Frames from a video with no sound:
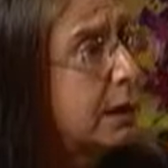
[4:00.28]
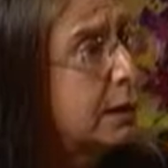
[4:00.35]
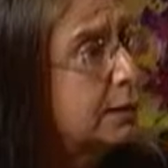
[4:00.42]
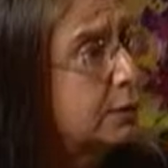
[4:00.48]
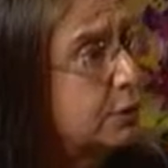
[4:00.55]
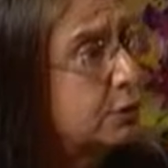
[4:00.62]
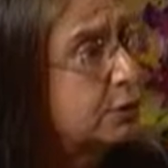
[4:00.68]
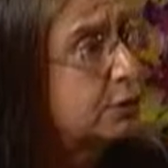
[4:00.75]

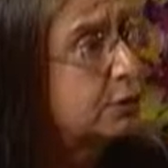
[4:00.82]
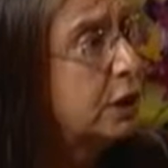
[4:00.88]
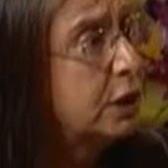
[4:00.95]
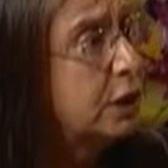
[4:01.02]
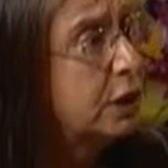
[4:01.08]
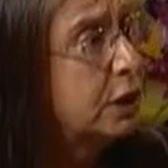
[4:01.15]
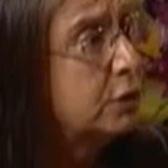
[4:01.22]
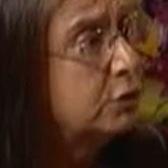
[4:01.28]
others
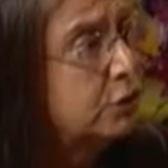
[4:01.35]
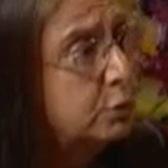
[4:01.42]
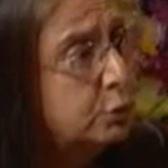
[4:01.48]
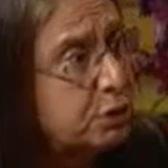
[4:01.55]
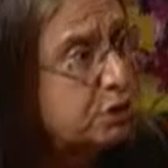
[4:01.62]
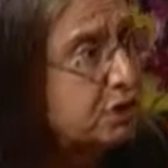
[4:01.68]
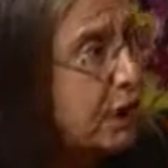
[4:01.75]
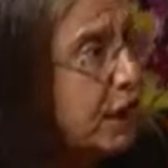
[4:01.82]
to
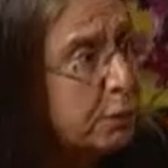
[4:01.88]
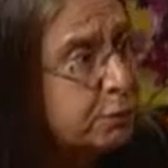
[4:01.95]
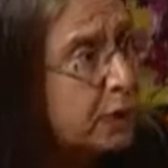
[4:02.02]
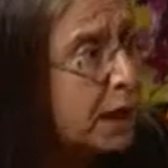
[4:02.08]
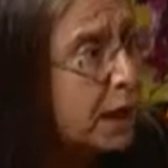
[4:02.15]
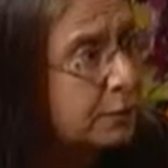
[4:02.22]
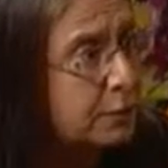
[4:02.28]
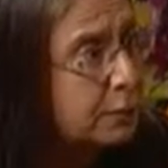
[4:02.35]
resolve
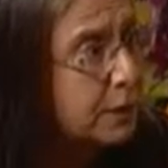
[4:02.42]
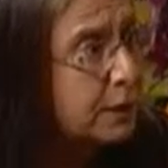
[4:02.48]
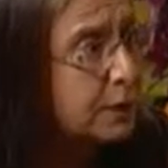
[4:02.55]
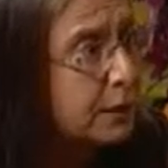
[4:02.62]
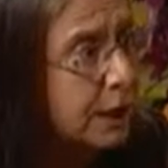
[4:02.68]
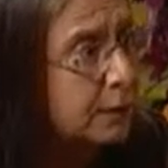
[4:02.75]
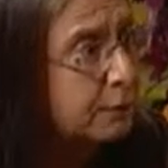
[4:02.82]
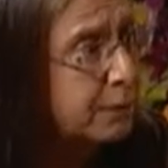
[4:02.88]
conflict
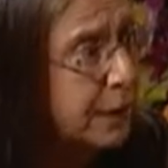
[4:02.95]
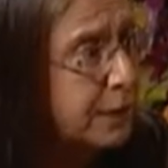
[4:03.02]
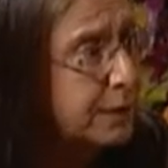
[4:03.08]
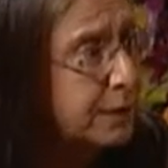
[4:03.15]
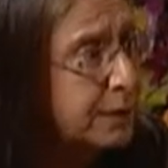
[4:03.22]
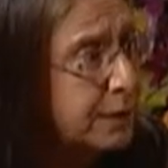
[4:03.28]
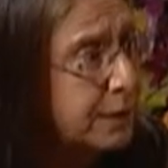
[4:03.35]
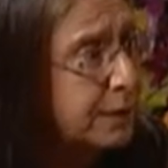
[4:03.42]

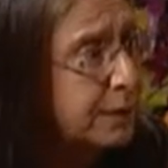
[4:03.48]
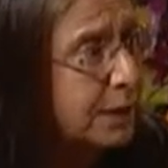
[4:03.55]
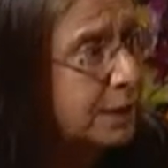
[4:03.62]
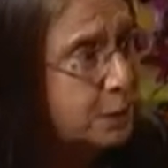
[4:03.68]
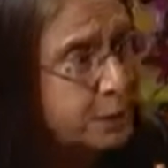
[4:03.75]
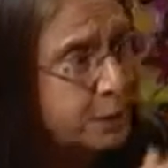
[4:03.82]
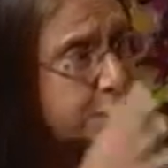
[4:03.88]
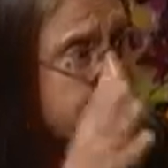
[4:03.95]
nonviolently,
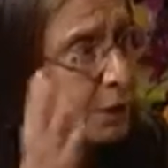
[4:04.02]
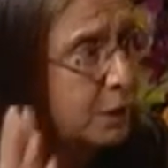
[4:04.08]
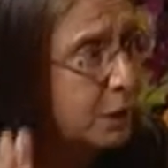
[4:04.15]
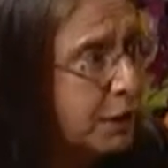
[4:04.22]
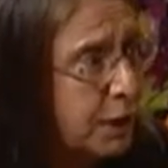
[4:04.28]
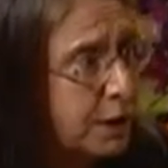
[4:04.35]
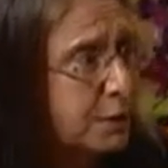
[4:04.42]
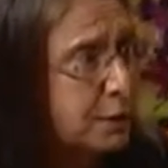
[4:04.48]
like we should
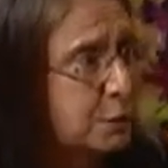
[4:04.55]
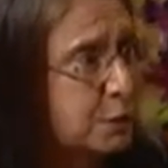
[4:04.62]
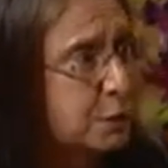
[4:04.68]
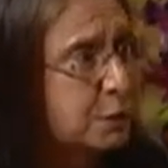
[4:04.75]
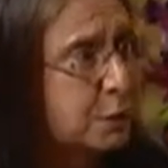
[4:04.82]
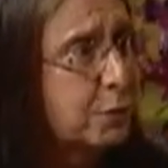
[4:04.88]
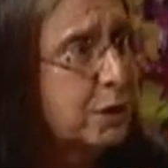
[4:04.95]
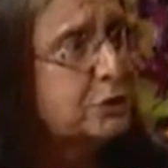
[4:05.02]
learn how to do
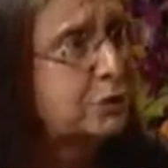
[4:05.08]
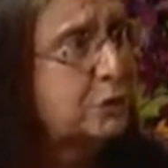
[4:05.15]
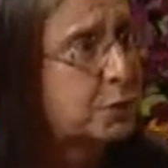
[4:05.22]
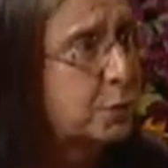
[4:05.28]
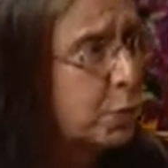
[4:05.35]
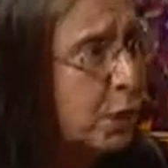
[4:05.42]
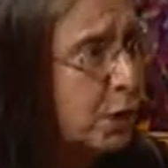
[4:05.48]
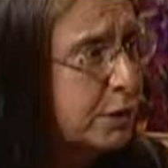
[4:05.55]
in the rest of the
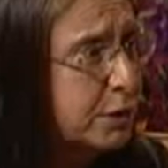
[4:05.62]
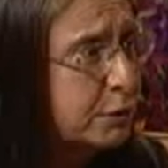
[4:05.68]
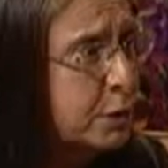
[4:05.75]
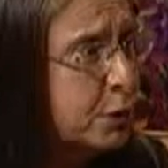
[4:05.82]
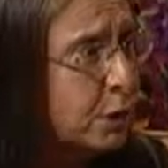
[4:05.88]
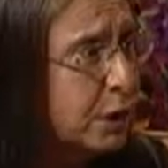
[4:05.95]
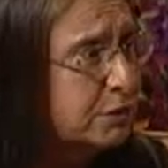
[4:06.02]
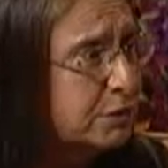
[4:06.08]
world, of
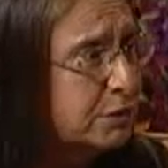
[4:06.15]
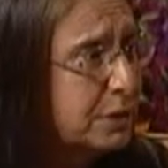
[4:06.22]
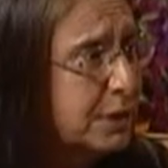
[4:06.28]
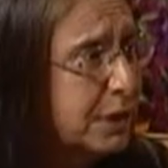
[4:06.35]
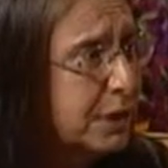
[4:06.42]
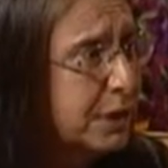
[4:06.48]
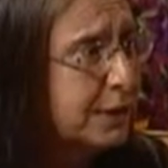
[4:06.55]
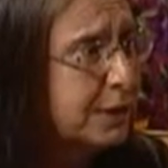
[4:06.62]
course.
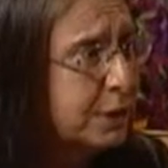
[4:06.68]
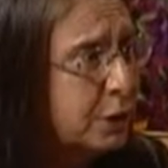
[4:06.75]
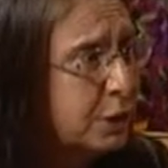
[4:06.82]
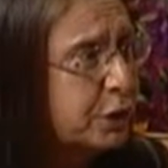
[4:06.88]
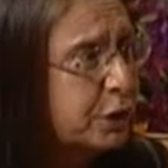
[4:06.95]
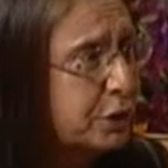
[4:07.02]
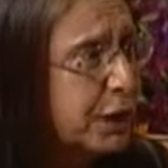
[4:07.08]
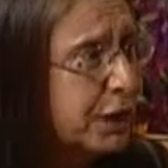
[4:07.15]
They're going
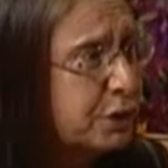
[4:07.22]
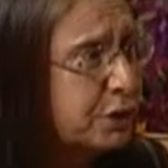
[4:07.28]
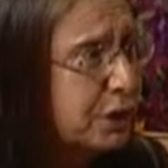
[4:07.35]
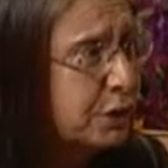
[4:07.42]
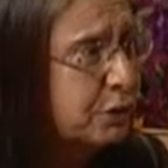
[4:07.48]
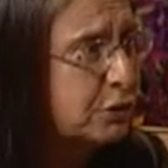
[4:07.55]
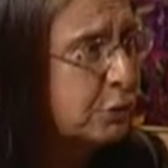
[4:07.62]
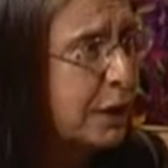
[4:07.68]
to change
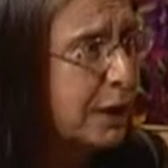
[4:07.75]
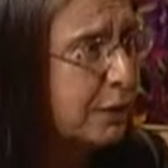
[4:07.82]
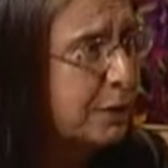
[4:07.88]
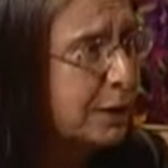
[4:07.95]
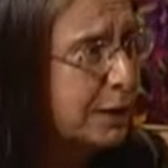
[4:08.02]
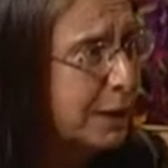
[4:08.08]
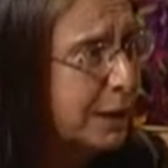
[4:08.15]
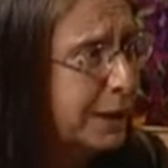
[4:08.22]
things around,
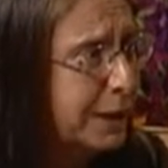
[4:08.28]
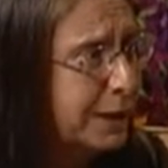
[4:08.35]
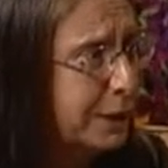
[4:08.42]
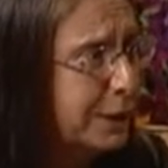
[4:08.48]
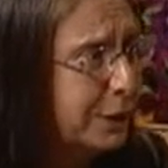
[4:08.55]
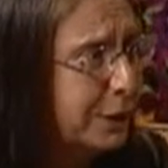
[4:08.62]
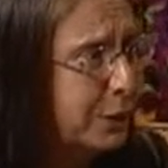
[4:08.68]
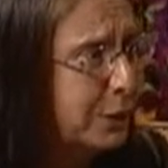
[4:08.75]
I think,
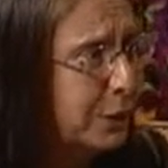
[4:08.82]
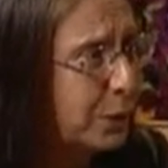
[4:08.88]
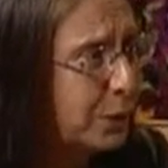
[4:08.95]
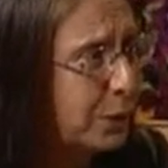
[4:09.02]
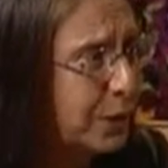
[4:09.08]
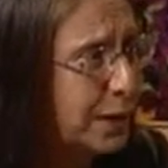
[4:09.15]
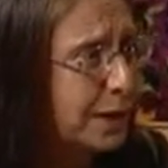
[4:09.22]
you know?